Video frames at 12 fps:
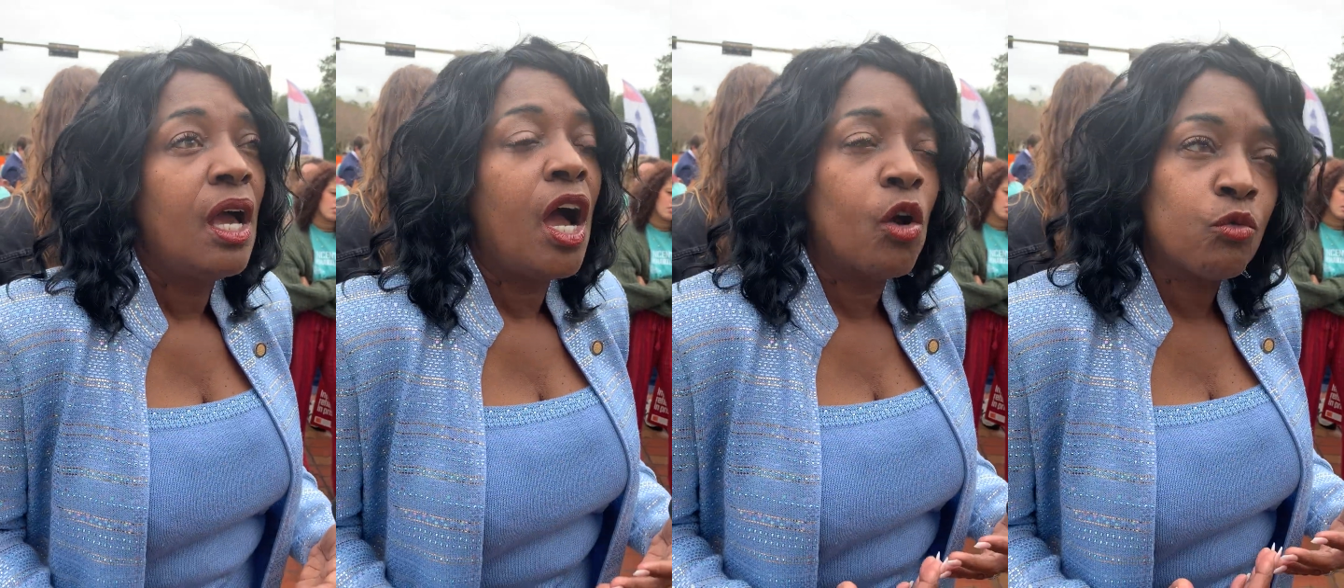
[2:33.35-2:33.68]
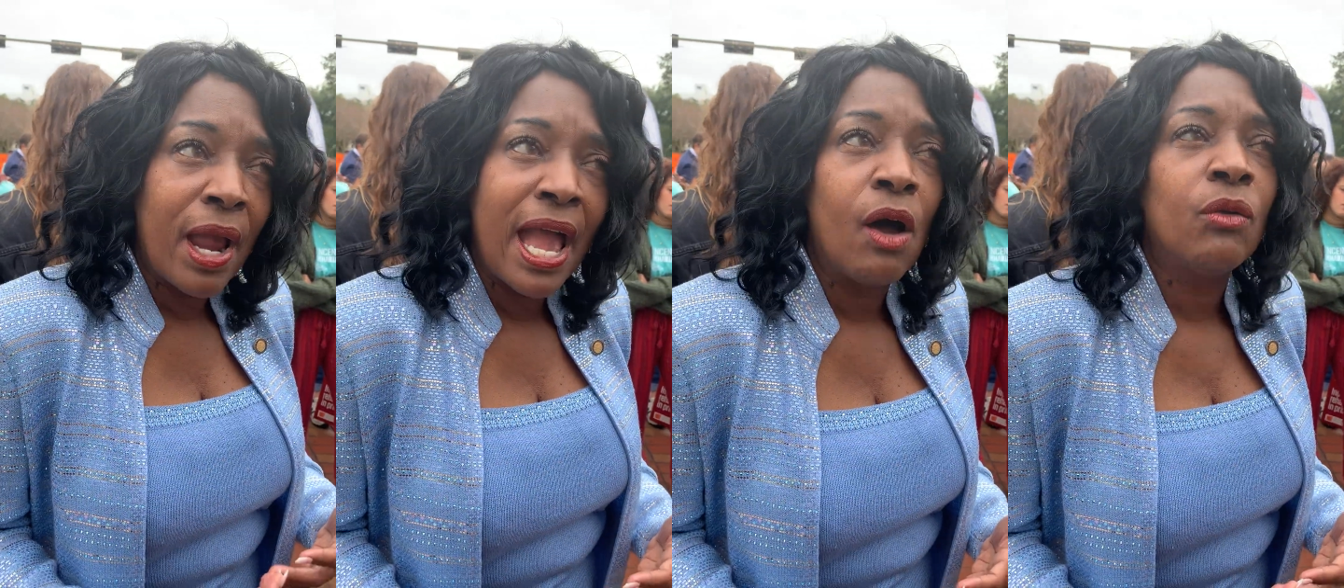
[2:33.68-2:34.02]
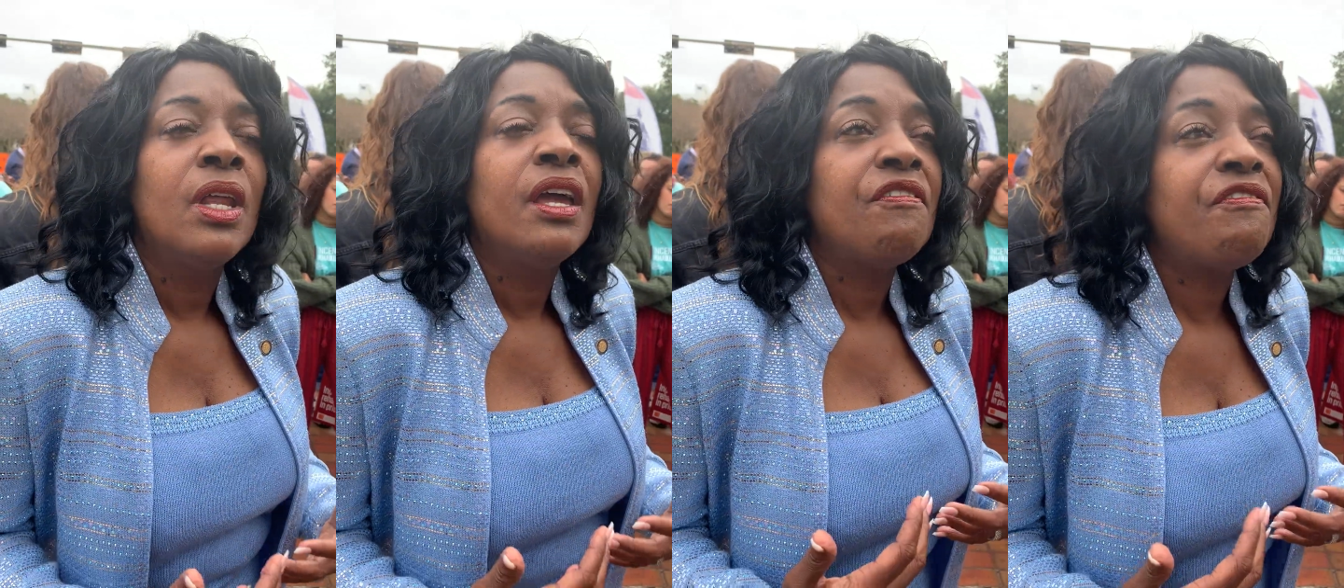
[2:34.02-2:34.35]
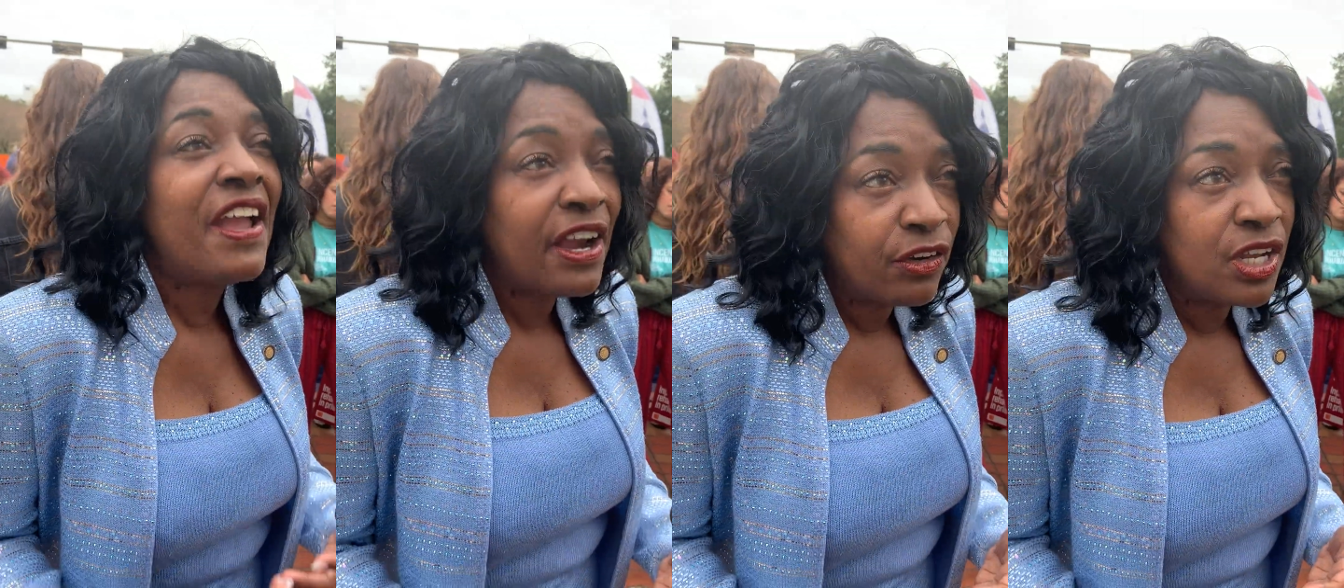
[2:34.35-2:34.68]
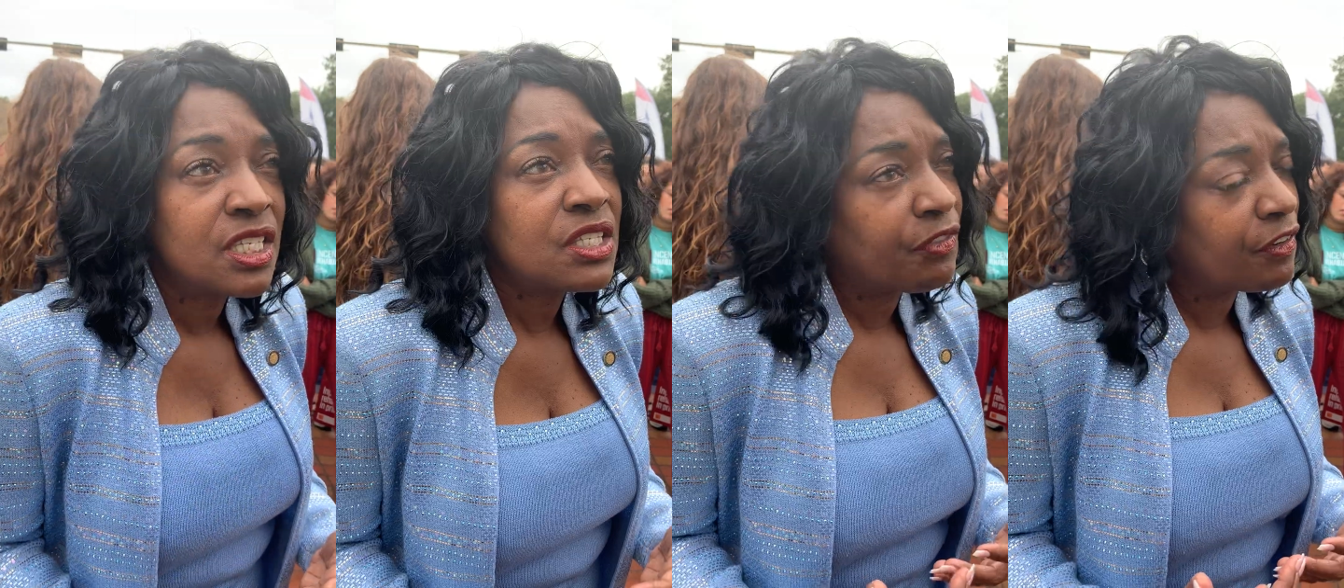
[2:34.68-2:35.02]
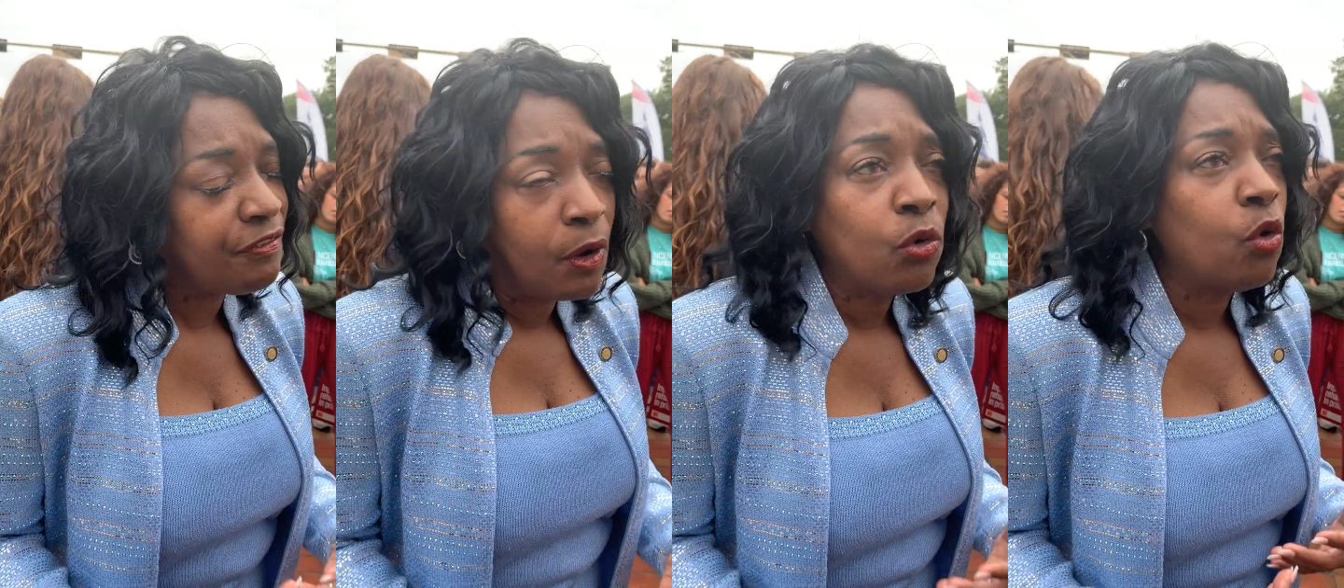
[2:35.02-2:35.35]
around fairness for
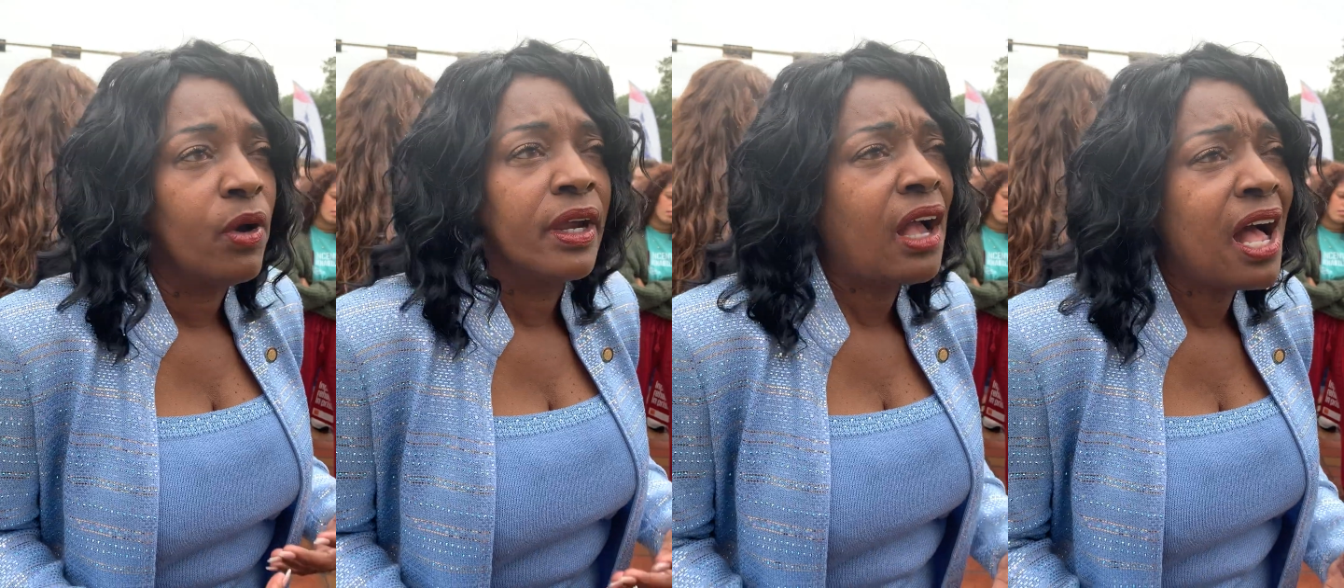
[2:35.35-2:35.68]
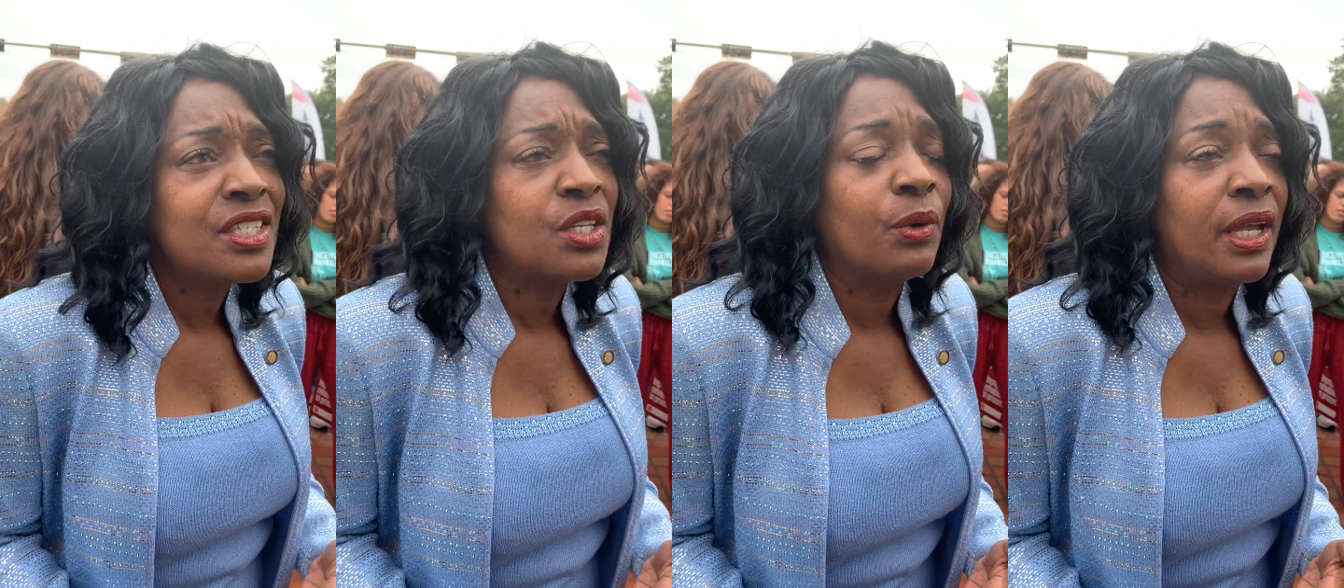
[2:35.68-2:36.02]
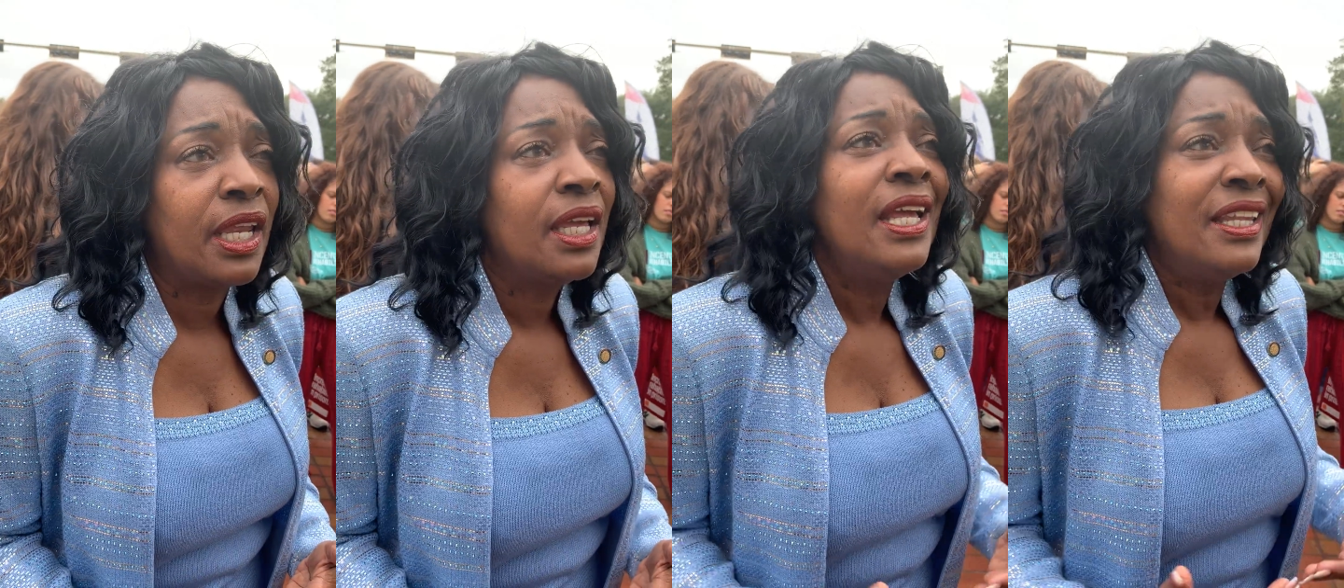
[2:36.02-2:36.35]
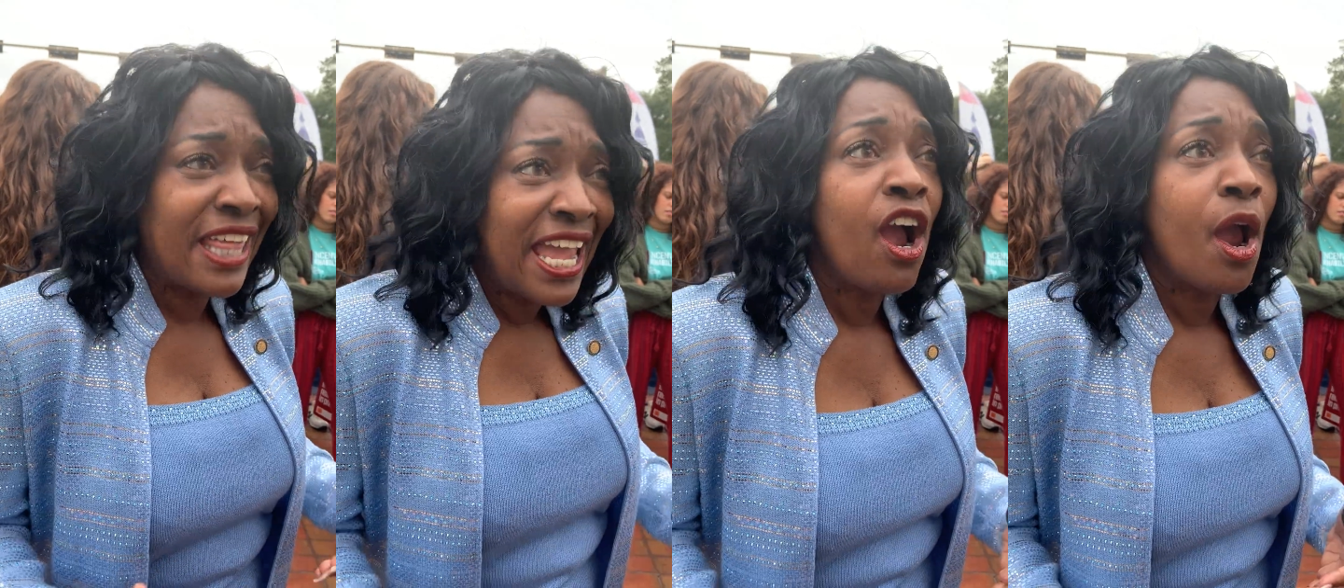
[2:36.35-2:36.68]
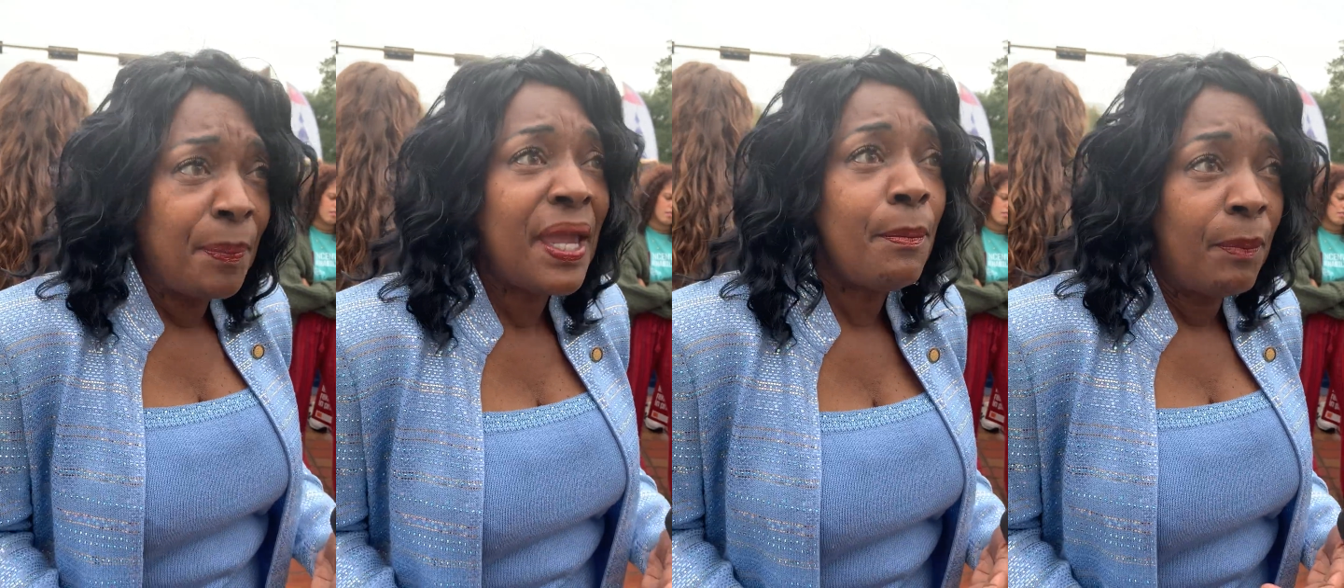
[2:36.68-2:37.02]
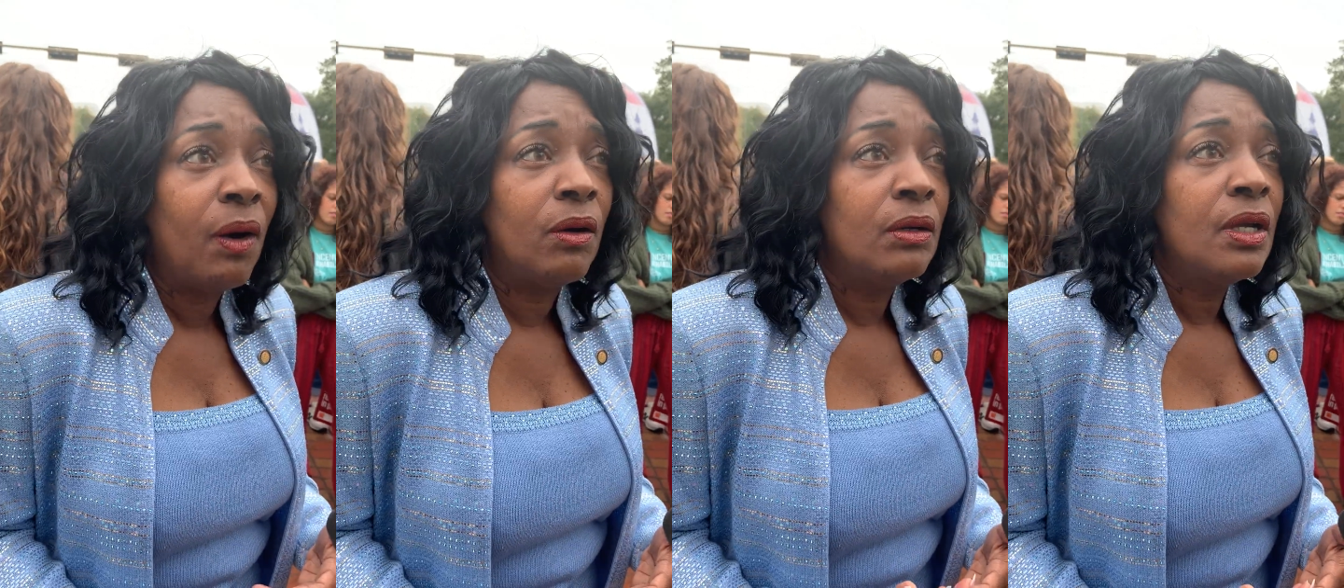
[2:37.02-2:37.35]
folk who are incarcerated. They are people.